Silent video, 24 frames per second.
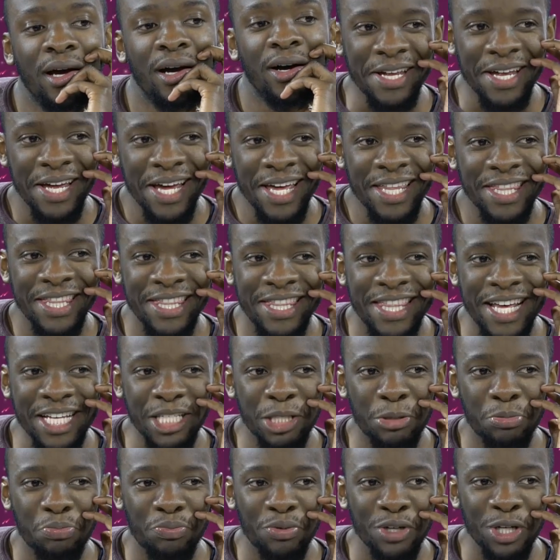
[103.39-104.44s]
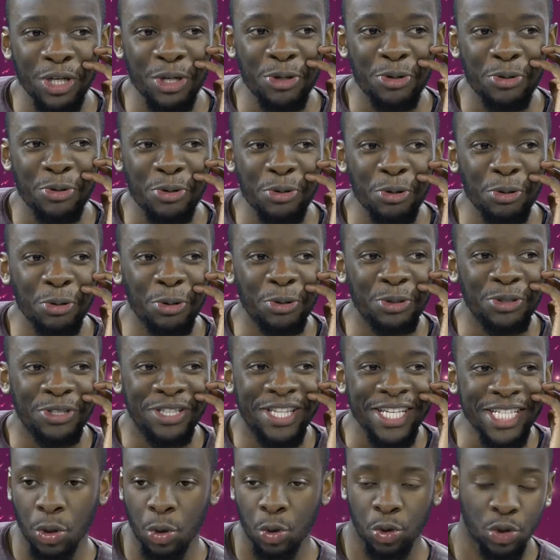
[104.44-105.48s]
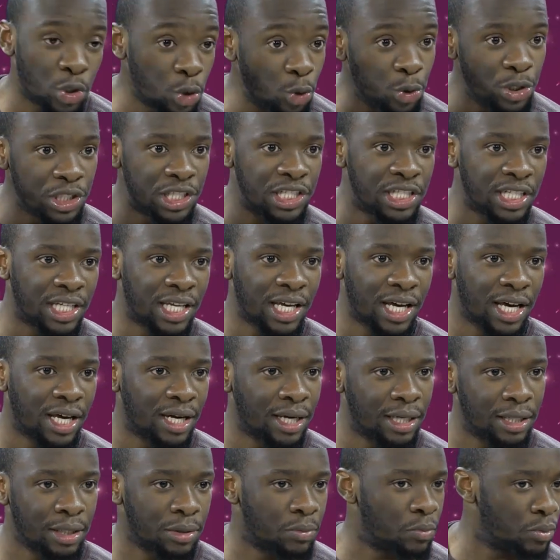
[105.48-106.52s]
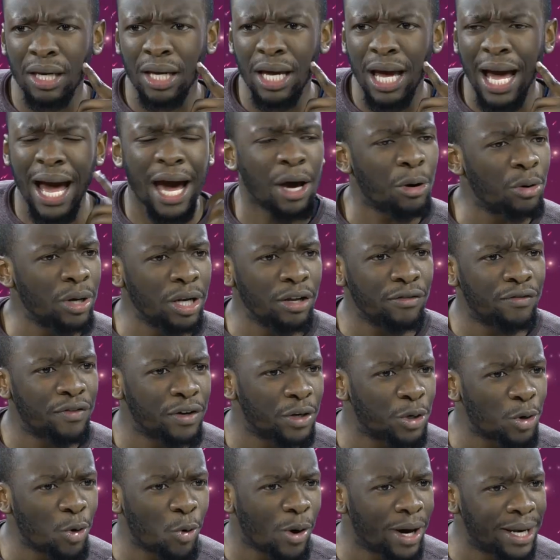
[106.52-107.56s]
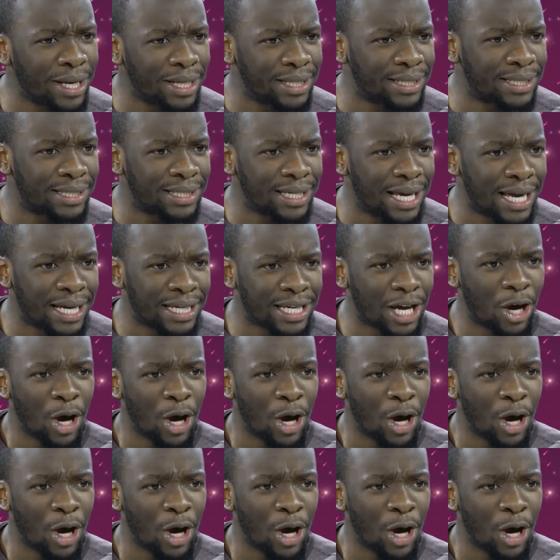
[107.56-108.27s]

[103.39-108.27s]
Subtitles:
That's being rude. That's Kezluin Çıkar. I don't even know what he's saying now.